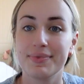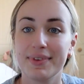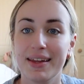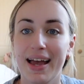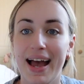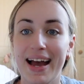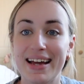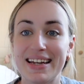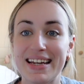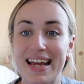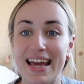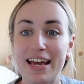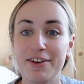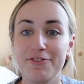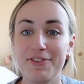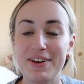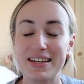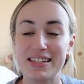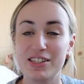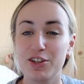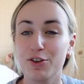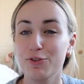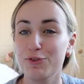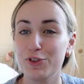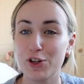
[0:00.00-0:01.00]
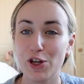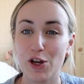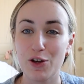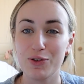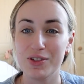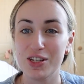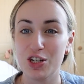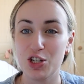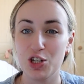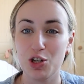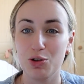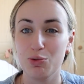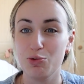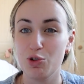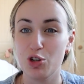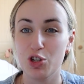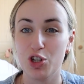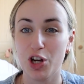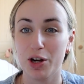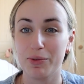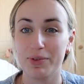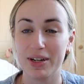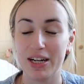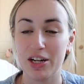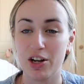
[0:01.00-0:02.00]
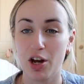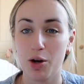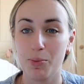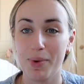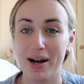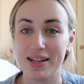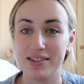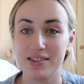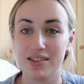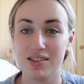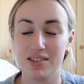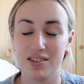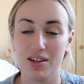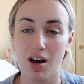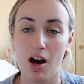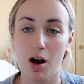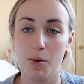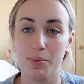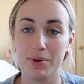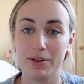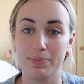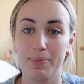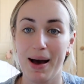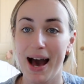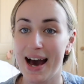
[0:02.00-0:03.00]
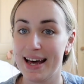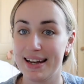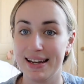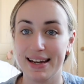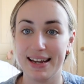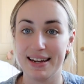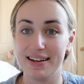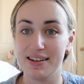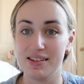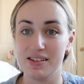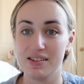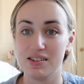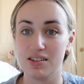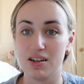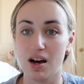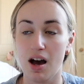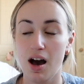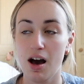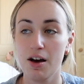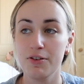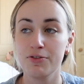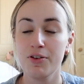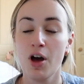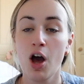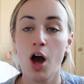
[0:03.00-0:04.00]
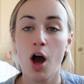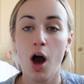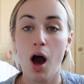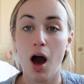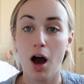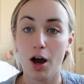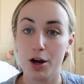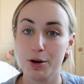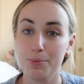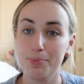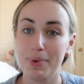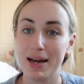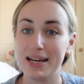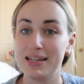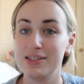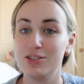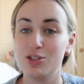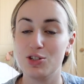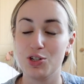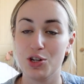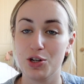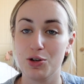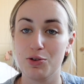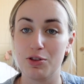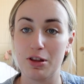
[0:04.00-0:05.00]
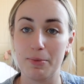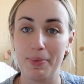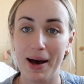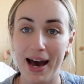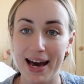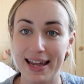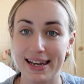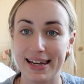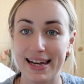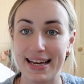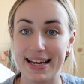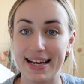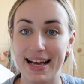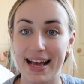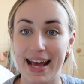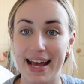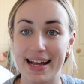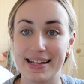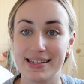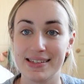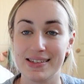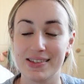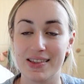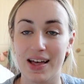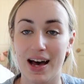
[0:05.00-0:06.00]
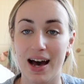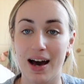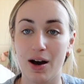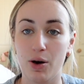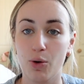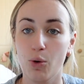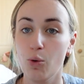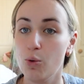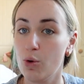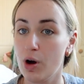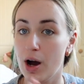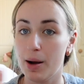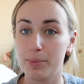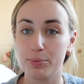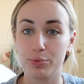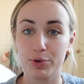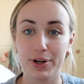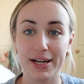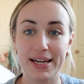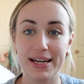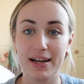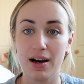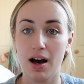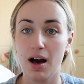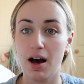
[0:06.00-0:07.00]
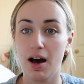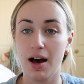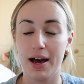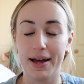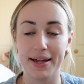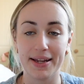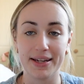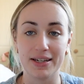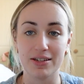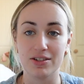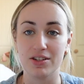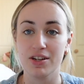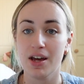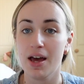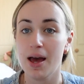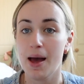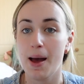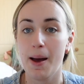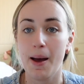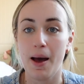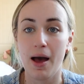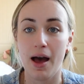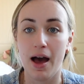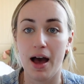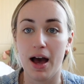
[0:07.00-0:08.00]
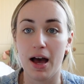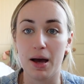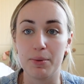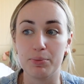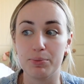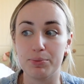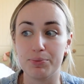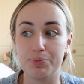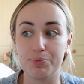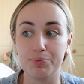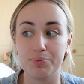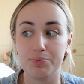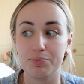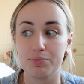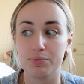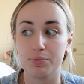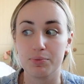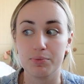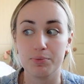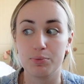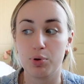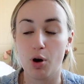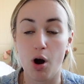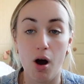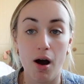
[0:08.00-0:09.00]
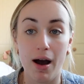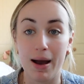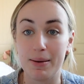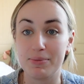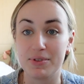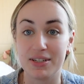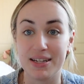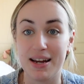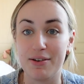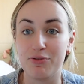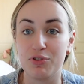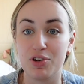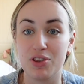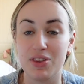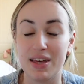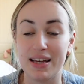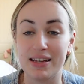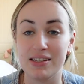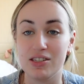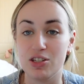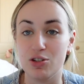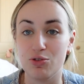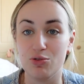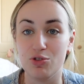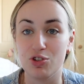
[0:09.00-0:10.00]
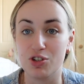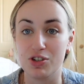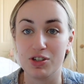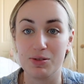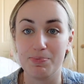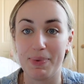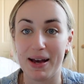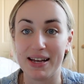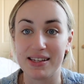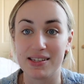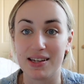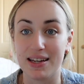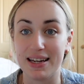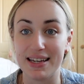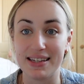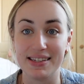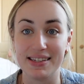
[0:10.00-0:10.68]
And if it's confusing you and you don't really know where to start with paneling and stuff, Homebase do the paneling kits that all come pre-cut and primed and everything, so you just basically